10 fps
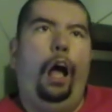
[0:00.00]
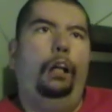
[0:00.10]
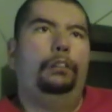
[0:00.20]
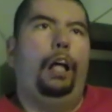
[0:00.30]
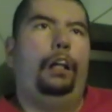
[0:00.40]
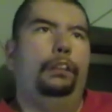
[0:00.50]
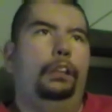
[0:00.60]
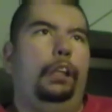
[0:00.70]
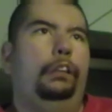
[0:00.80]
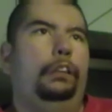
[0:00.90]
I'm not going to
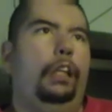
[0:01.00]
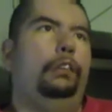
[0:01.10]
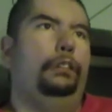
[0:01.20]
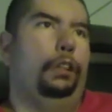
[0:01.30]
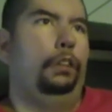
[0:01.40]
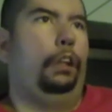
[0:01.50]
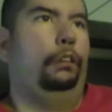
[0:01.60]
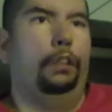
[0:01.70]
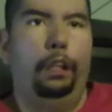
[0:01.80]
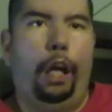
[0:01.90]
say that the ending was
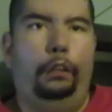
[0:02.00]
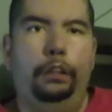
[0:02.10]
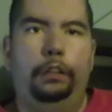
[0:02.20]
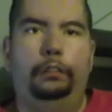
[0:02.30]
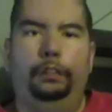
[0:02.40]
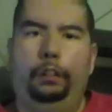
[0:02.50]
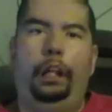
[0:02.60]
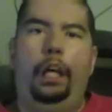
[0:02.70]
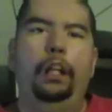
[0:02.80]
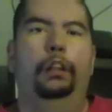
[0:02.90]
great. I just didn't really
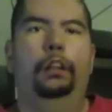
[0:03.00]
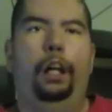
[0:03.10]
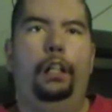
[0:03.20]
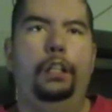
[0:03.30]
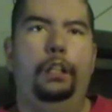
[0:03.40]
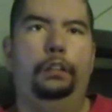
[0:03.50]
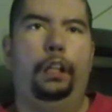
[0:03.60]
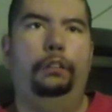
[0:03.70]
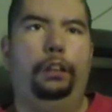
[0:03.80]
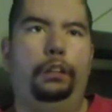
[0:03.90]
care.
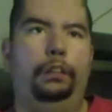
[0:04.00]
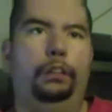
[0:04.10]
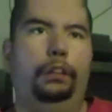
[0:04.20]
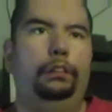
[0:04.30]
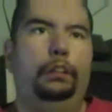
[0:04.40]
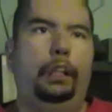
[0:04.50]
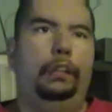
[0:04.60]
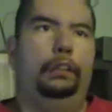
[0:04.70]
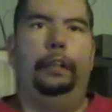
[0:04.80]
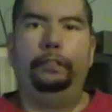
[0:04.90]
It wasn't something
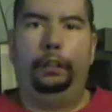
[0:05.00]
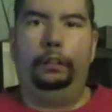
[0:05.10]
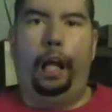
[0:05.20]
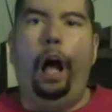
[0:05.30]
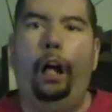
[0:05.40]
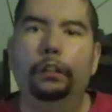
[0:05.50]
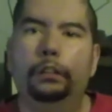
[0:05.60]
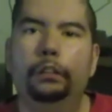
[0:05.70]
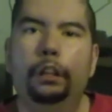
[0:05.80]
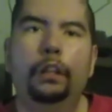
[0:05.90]
that let me
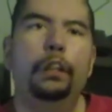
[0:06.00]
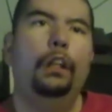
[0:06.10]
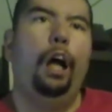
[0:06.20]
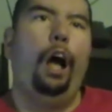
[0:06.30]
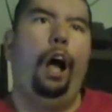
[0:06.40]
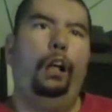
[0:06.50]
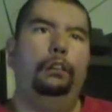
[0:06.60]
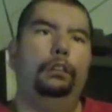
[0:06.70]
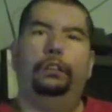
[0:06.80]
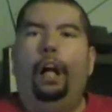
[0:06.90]
down.
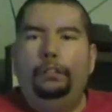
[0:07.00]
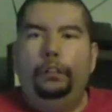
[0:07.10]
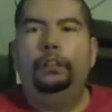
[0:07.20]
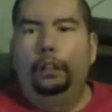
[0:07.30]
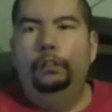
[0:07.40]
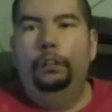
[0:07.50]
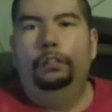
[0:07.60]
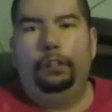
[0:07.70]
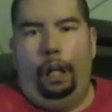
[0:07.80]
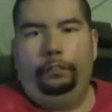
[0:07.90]
So I really don't know
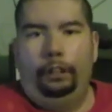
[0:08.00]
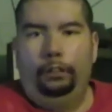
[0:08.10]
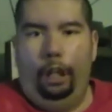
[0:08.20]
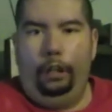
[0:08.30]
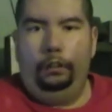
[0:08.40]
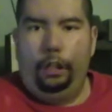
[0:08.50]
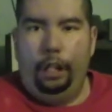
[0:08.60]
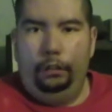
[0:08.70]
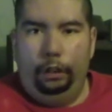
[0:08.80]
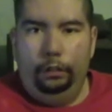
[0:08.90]
why people hate the
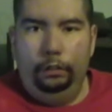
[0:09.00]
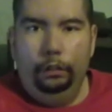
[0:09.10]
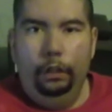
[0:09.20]
ending.